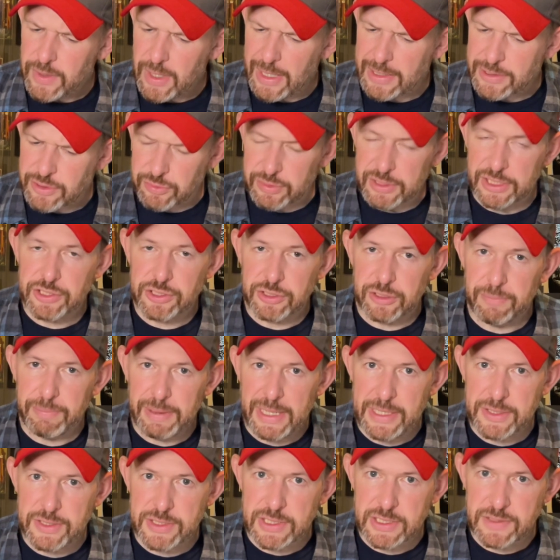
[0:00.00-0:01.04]
traditional
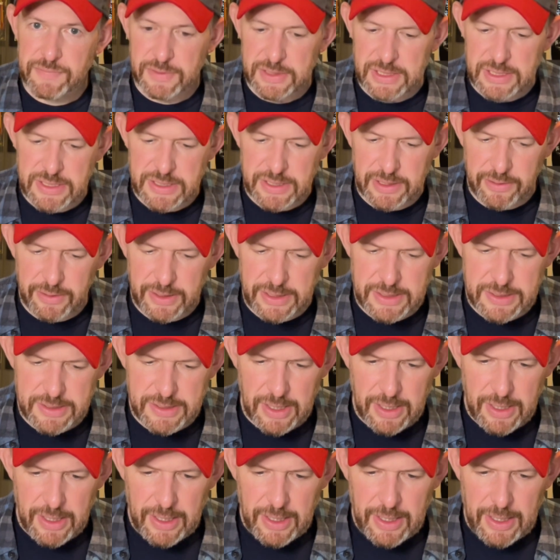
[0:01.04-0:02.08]
pages for this series.
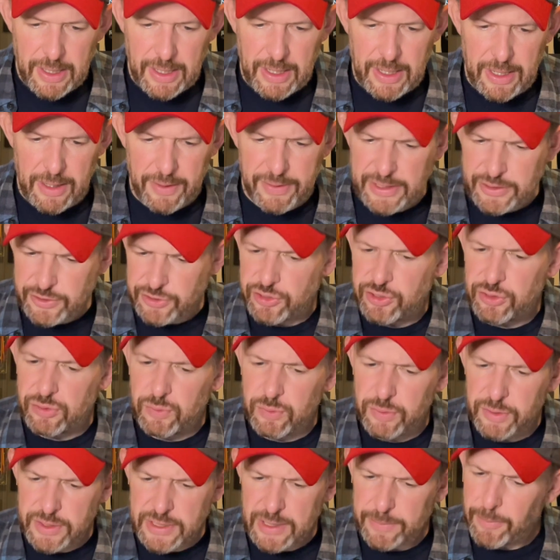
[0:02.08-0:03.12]
I think 2
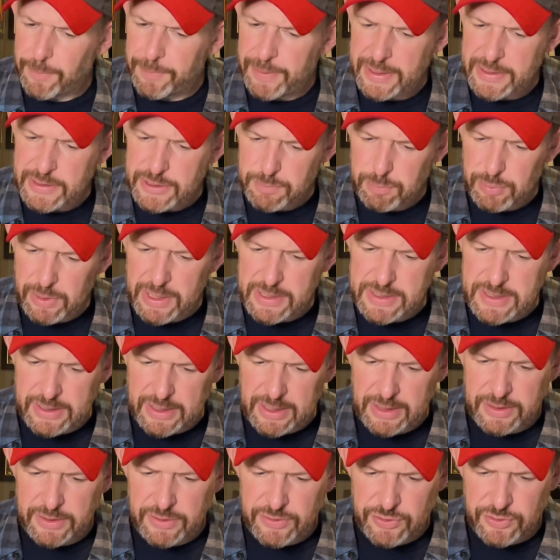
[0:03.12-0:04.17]
were double page spreads, and
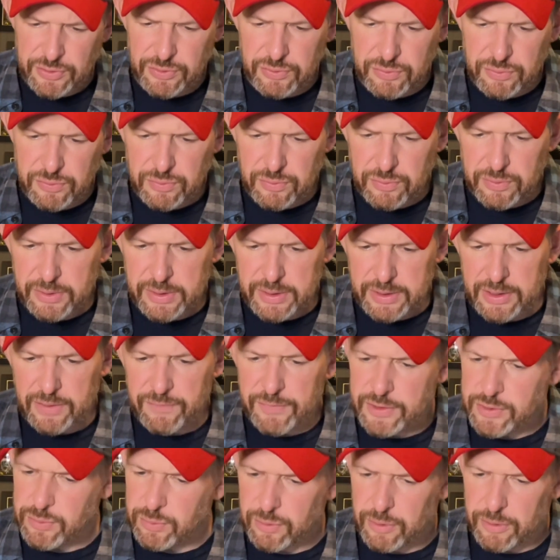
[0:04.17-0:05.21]
then 2
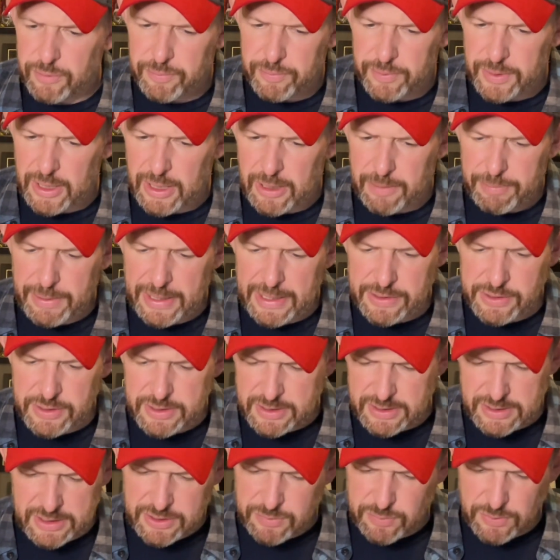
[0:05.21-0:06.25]
individual
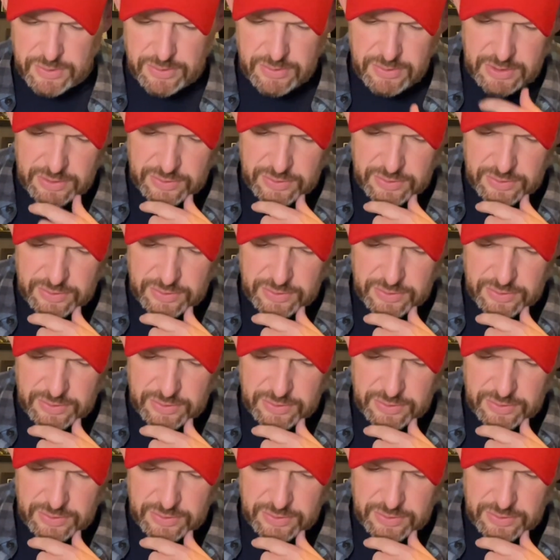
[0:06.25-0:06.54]
pages. And this was